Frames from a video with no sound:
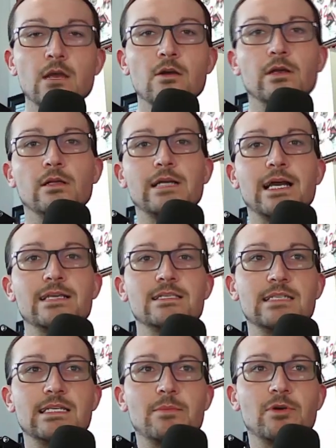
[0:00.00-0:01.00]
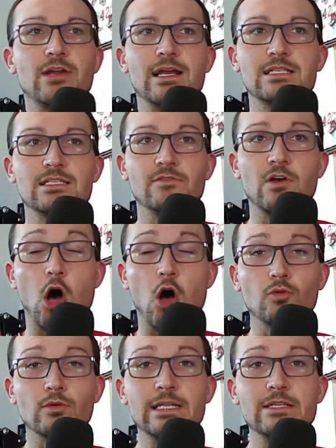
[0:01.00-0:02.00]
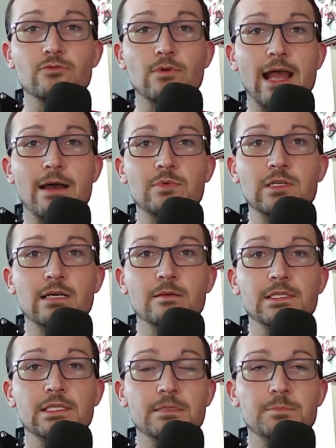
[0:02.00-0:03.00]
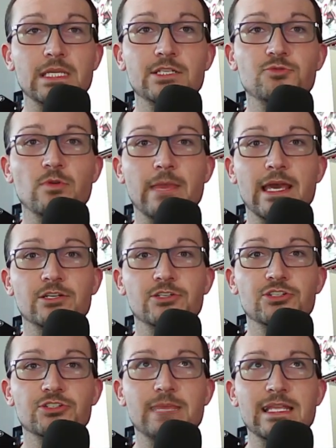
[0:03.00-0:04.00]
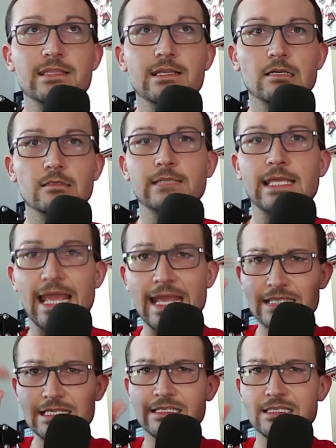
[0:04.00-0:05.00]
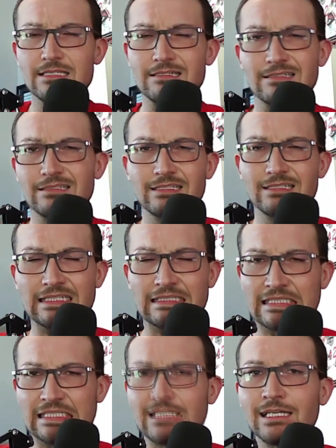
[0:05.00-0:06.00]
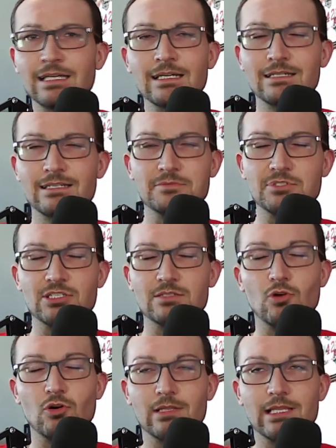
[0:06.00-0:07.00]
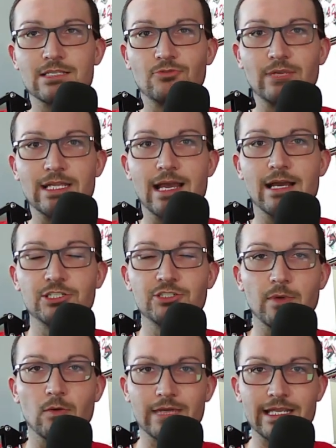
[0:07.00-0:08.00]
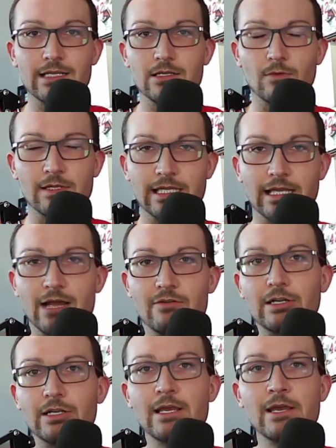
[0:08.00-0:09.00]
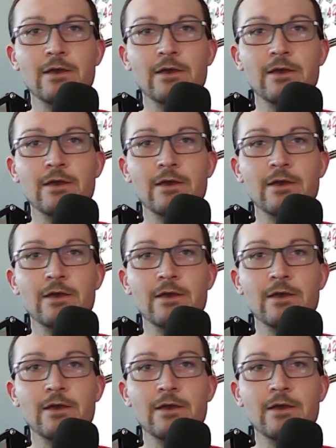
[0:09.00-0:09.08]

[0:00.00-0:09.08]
Well, guys, the Democrats have already wrapped up and the impeachment managers made their case. It was just more or less a rehash, but we'll get into what they covered.